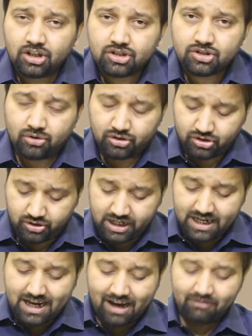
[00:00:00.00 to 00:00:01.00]
So
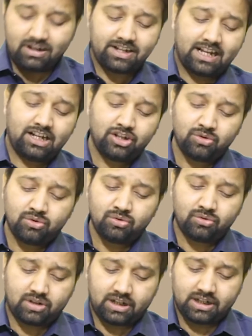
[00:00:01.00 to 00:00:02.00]
today I will tell
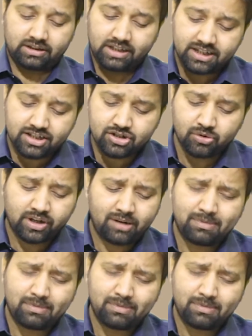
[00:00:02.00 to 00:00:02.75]
you this story.